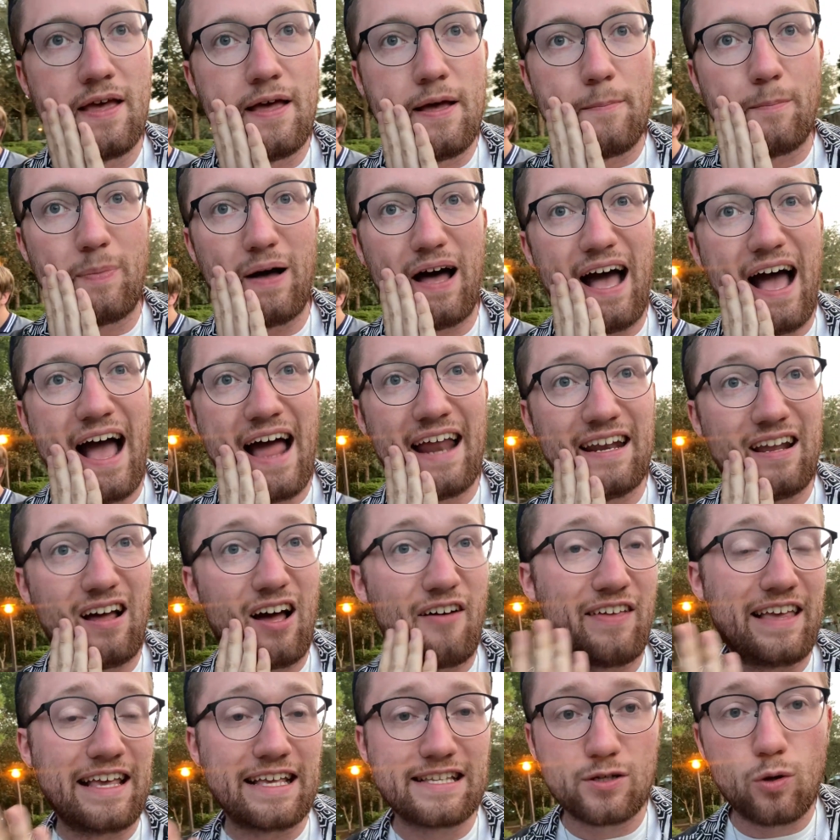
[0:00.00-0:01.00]
but and I
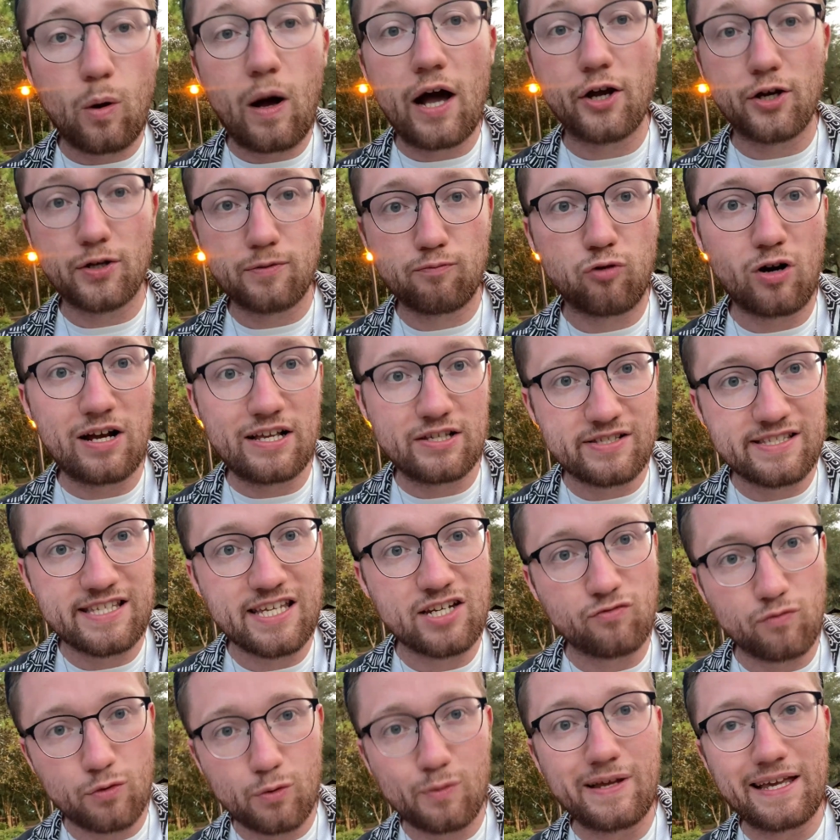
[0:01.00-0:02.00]
think there's quite a good price
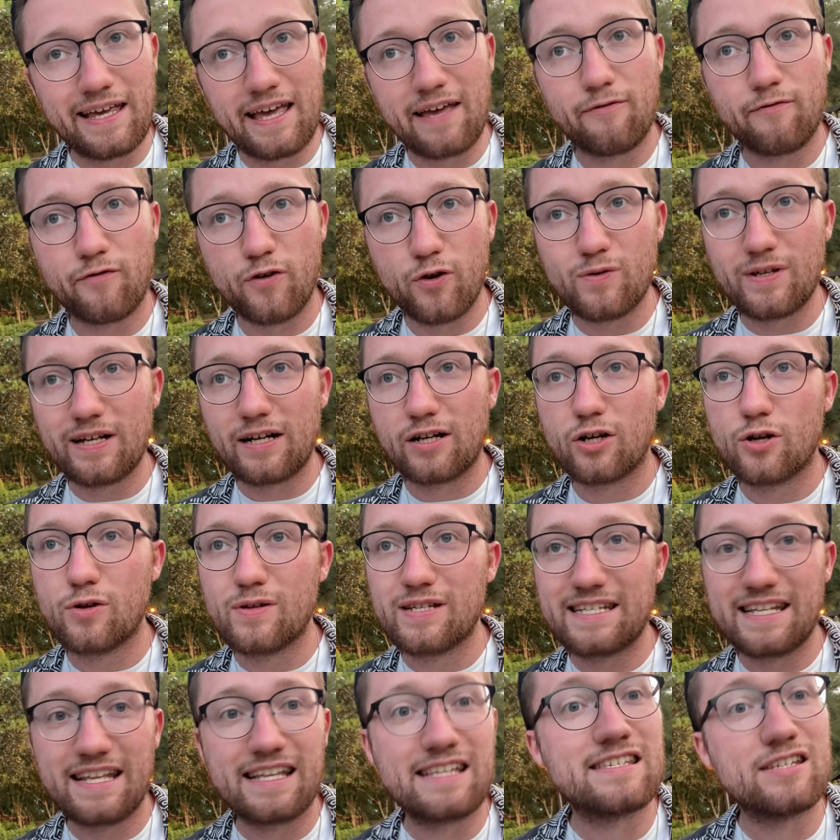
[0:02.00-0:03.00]
considering when you get food
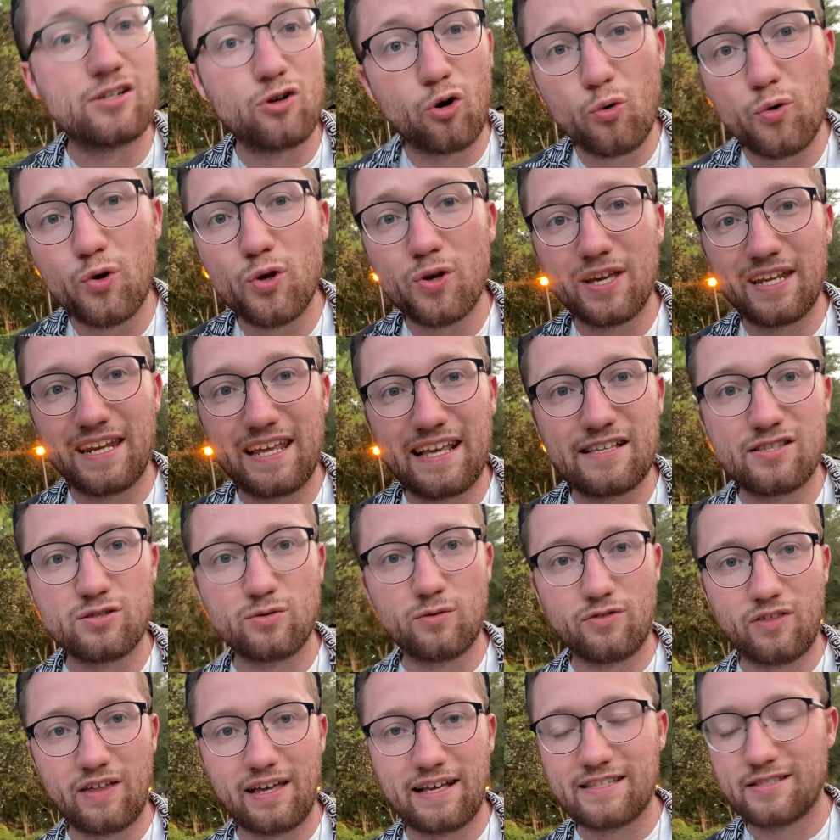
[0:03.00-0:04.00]
included and some all you can eat sort
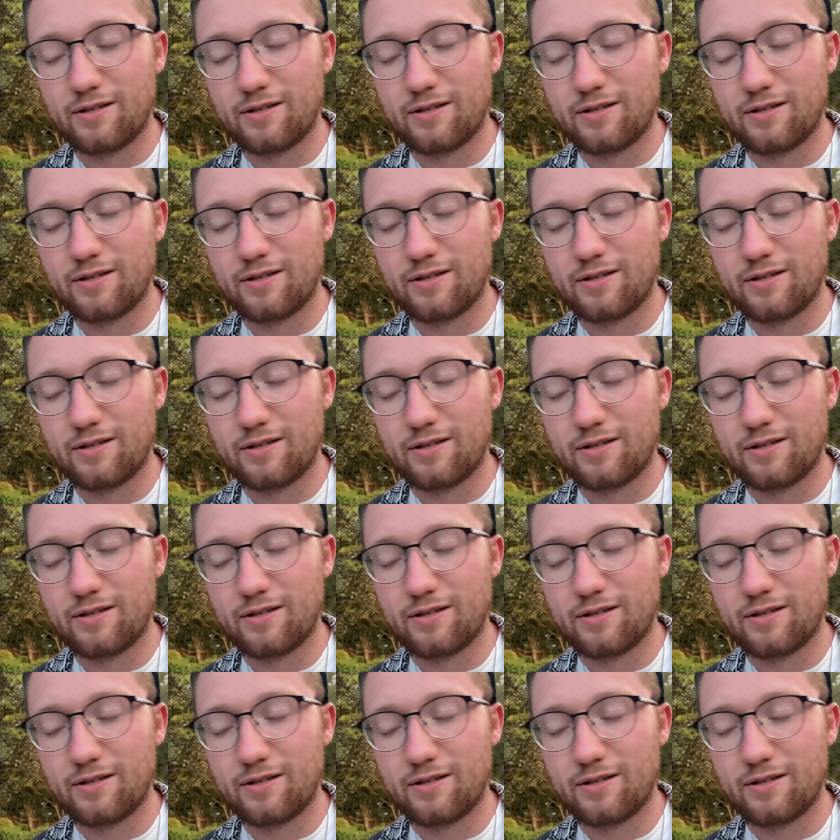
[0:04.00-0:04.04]
of thing.